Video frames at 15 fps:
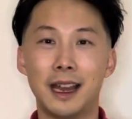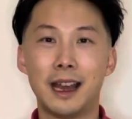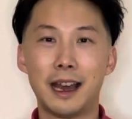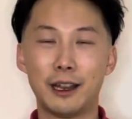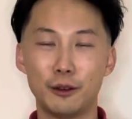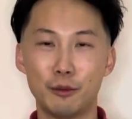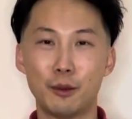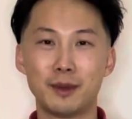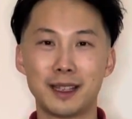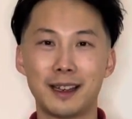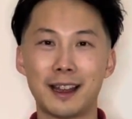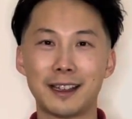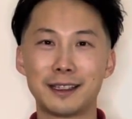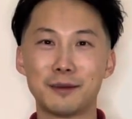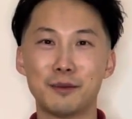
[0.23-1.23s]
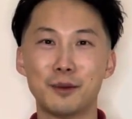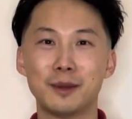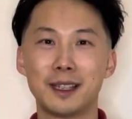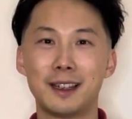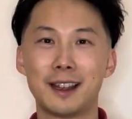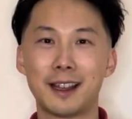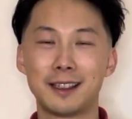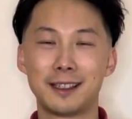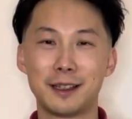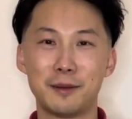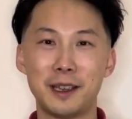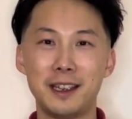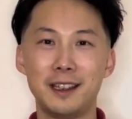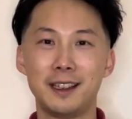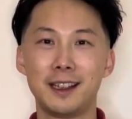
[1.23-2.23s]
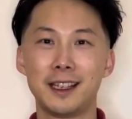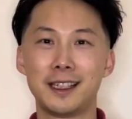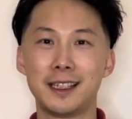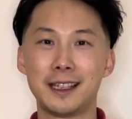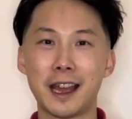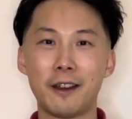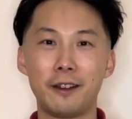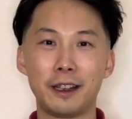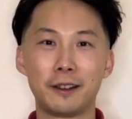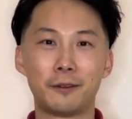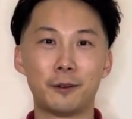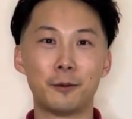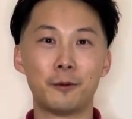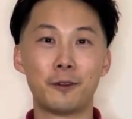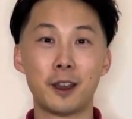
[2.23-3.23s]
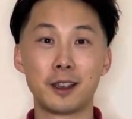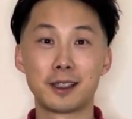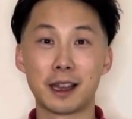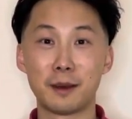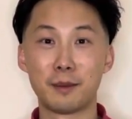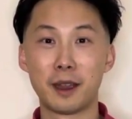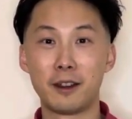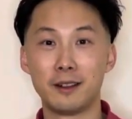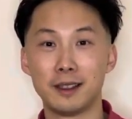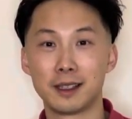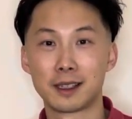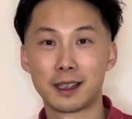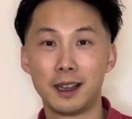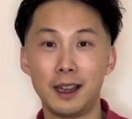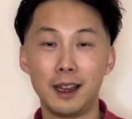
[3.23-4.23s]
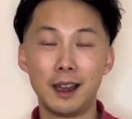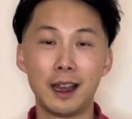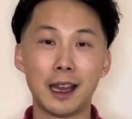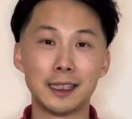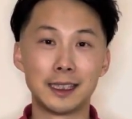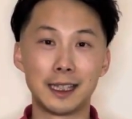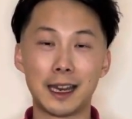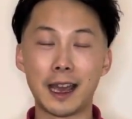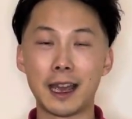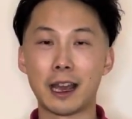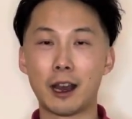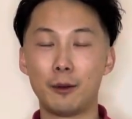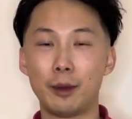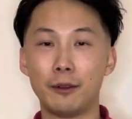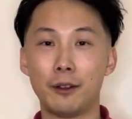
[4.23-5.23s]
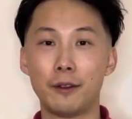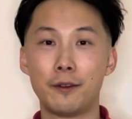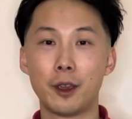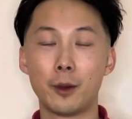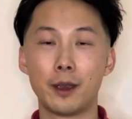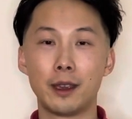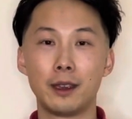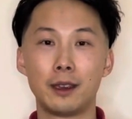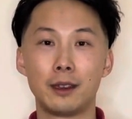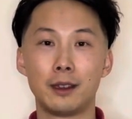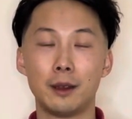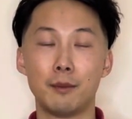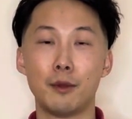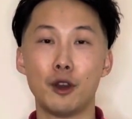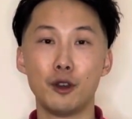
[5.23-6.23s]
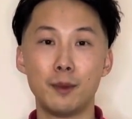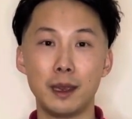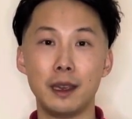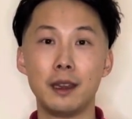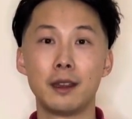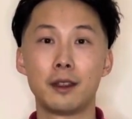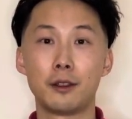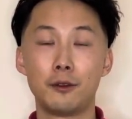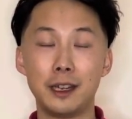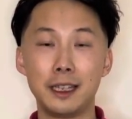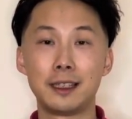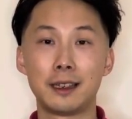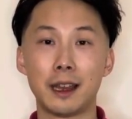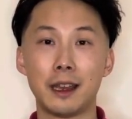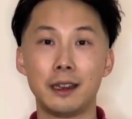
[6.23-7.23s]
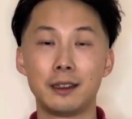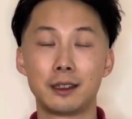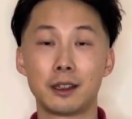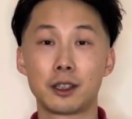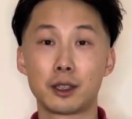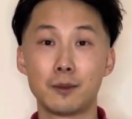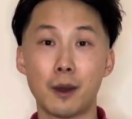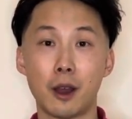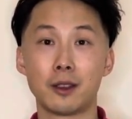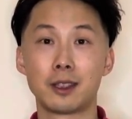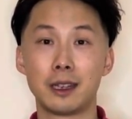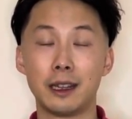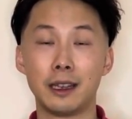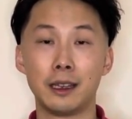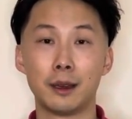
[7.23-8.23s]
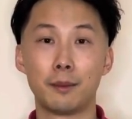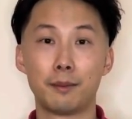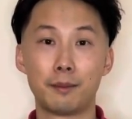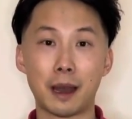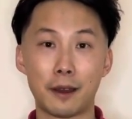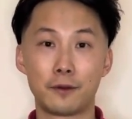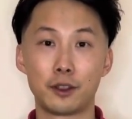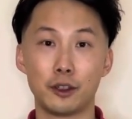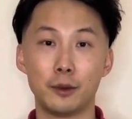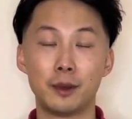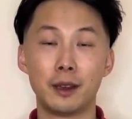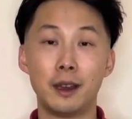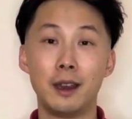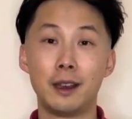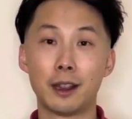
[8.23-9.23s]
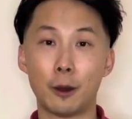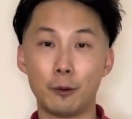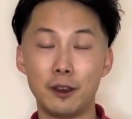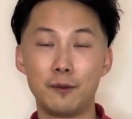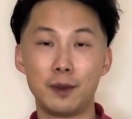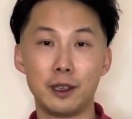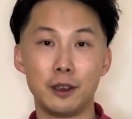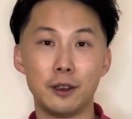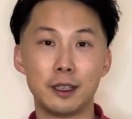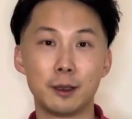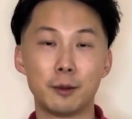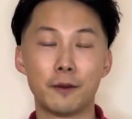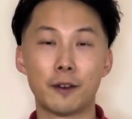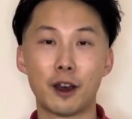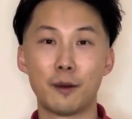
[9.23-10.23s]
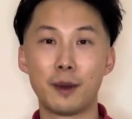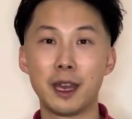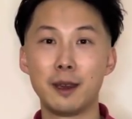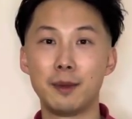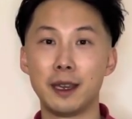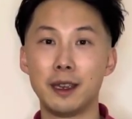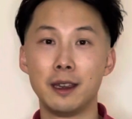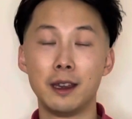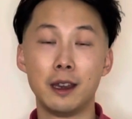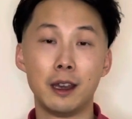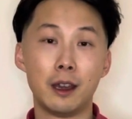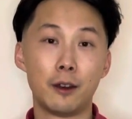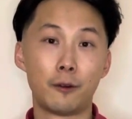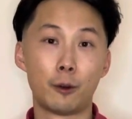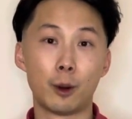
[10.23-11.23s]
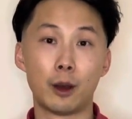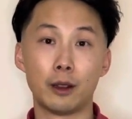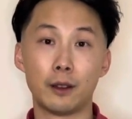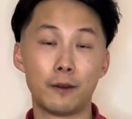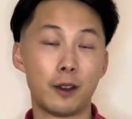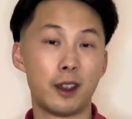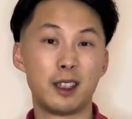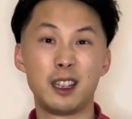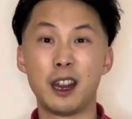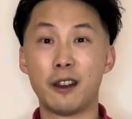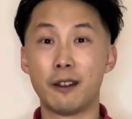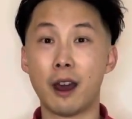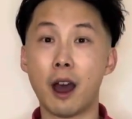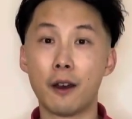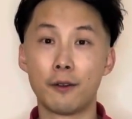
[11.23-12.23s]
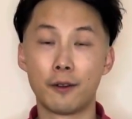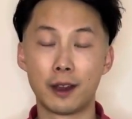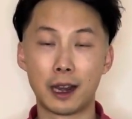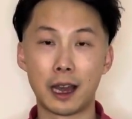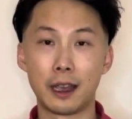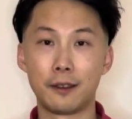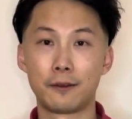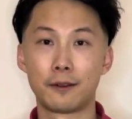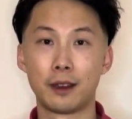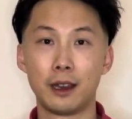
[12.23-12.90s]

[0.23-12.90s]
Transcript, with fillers: Hello mums and dads and mums and dads to be, this is Eric from First Time Parents, and today I'll be reviewing the Moby 3-stage Smart Sling Bathtub that we've been using with our baby throughout the first year and a half of her life.